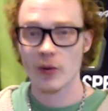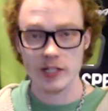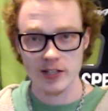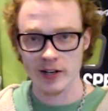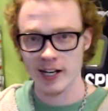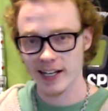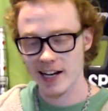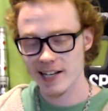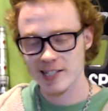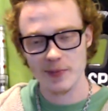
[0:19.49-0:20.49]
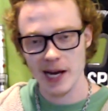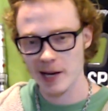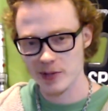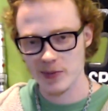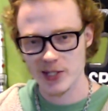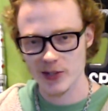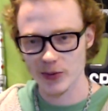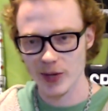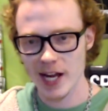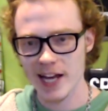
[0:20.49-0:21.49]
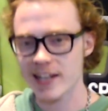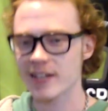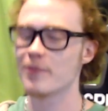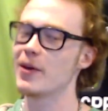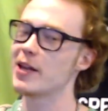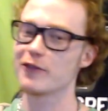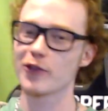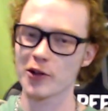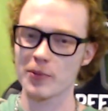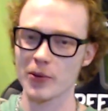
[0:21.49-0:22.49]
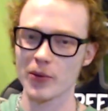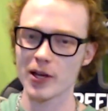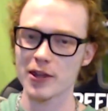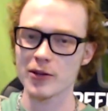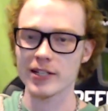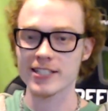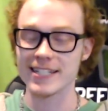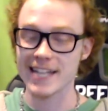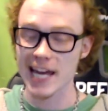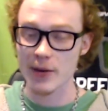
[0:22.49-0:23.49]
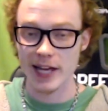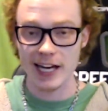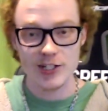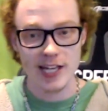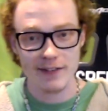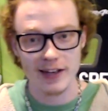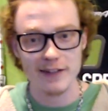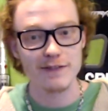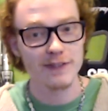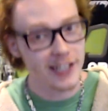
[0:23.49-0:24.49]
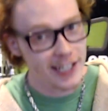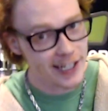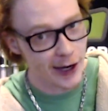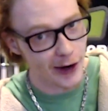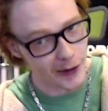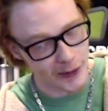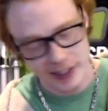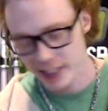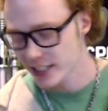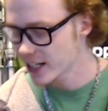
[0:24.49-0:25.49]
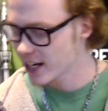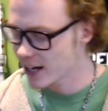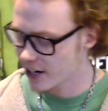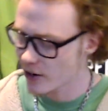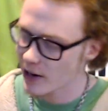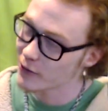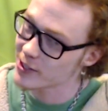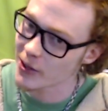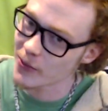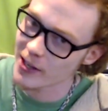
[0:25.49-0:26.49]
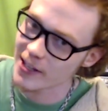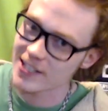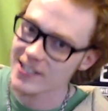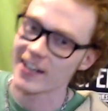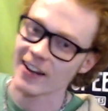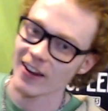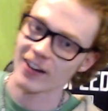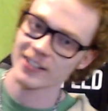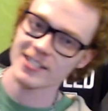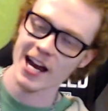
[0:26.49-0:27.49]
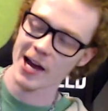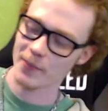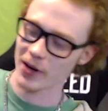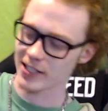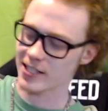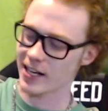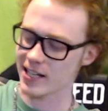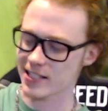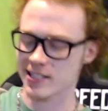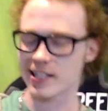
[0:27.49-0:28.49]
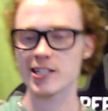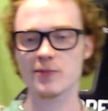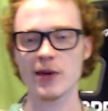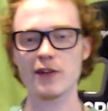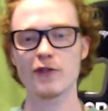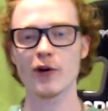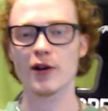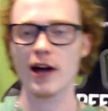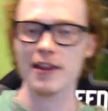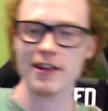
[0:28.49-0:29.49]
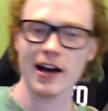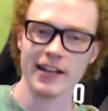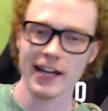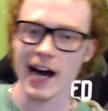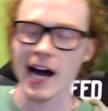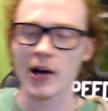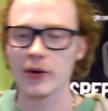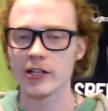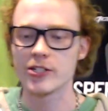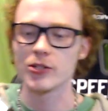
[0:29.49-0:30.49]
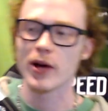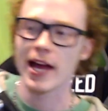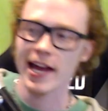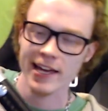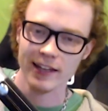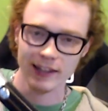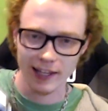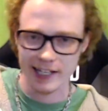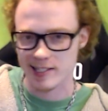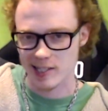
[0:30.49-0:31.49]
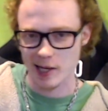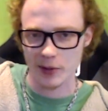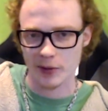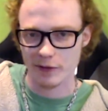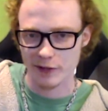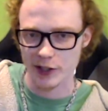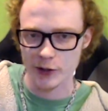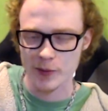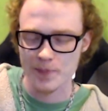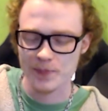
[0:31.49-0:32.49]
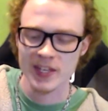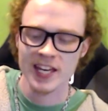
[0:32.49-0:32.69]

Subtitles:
What's going on, guys? My name is Mr. Red. May the 4th be with you, and today we actually have a video. I know I haven't done one of these in a long time, but today, since it is May 4th, I thought that I would do a lightsaber review.